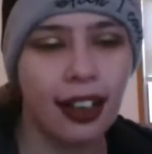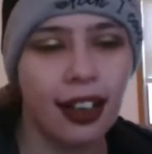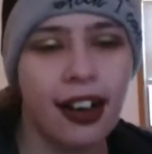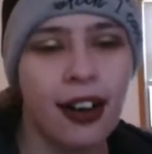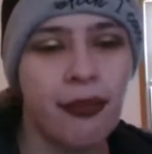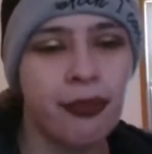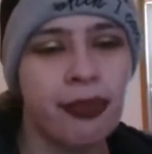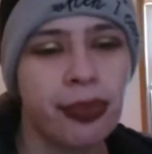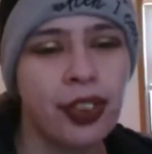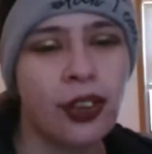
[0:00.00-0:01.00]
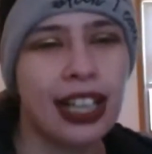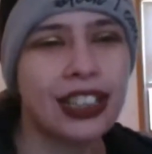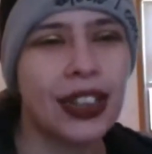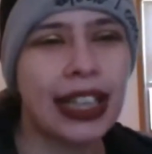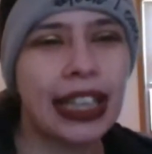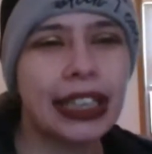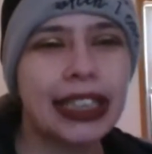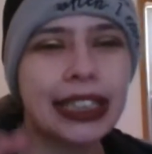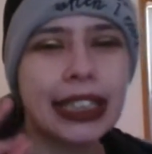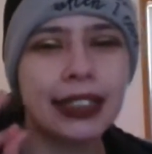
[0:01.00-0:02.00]
okay, so I think
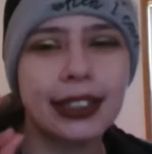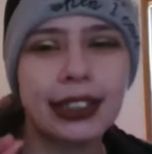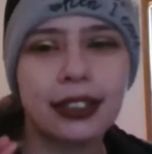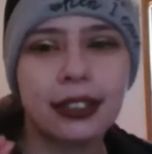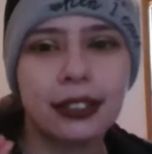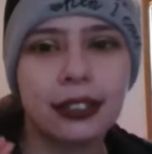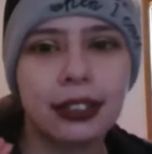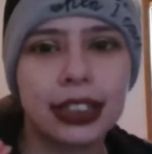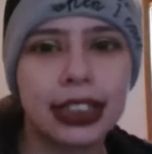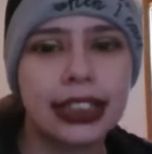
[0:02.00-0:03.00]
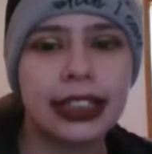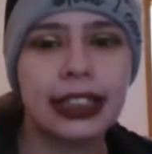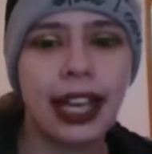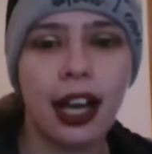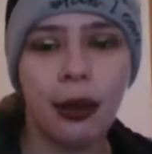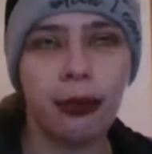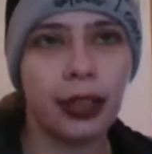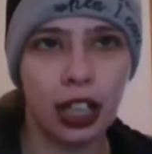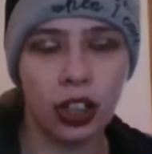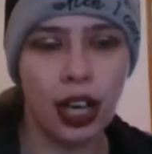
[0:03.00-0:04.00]
this is Sam
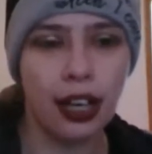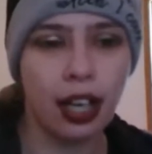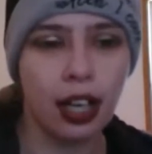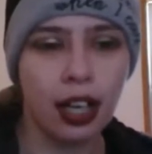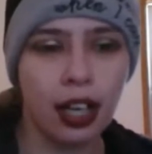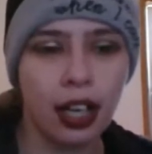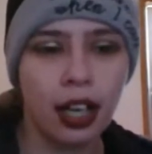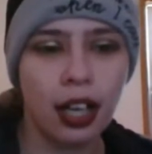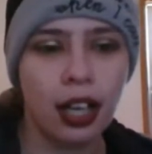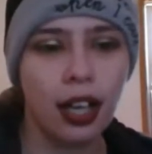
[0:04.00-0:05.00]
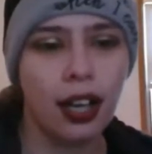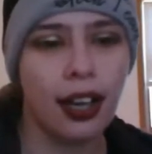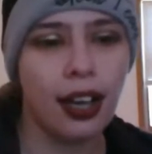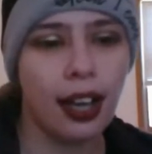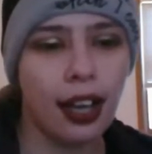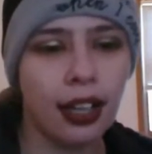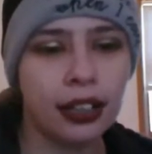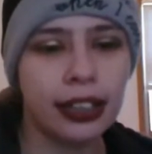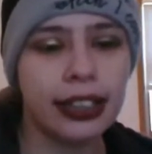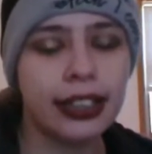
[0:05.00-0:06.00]
narrating,
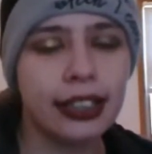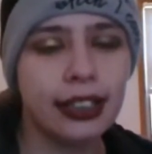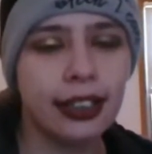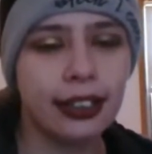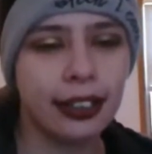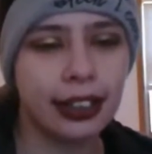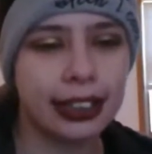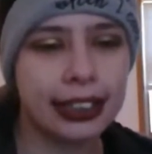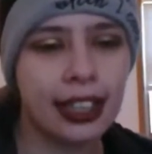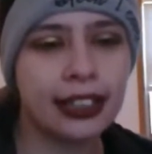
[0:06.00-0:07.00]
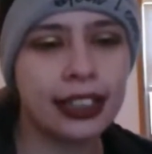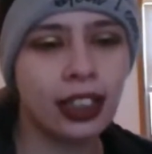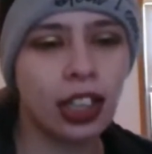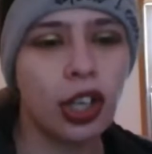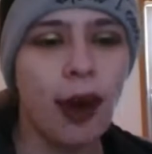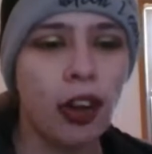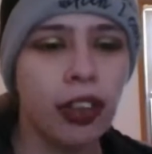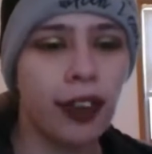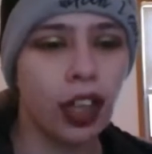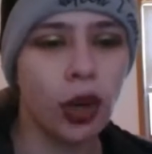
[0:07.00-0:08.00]
and it says her
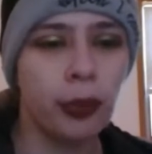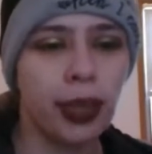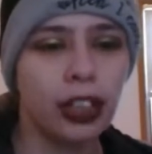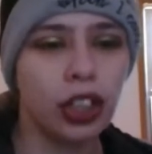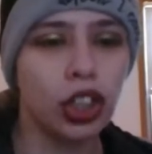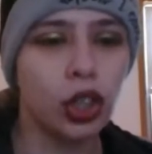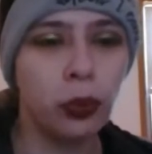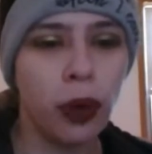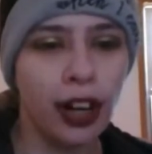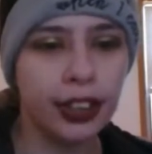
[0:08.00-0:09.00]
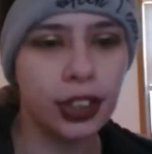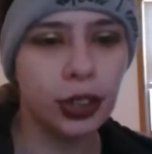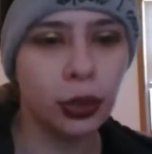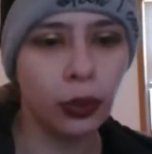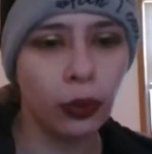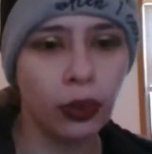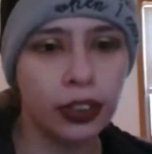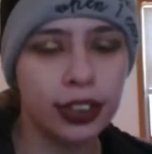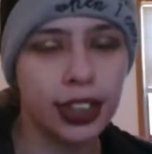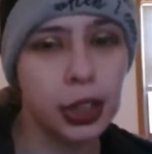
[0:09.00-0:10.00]
mouth fell open. You want to
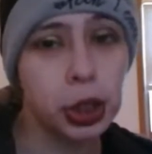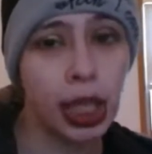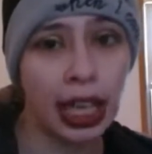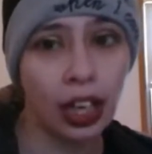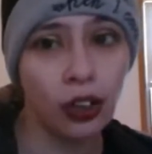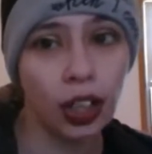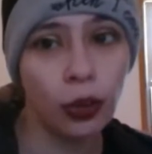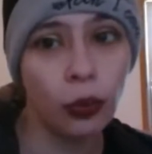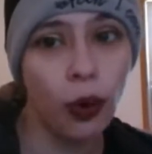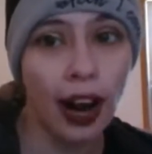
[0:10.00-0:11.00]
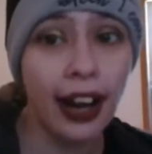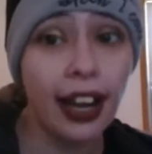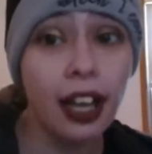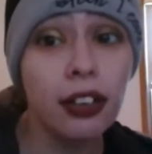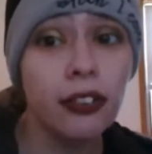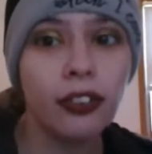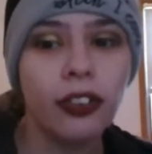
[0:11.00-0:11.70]
share a wife?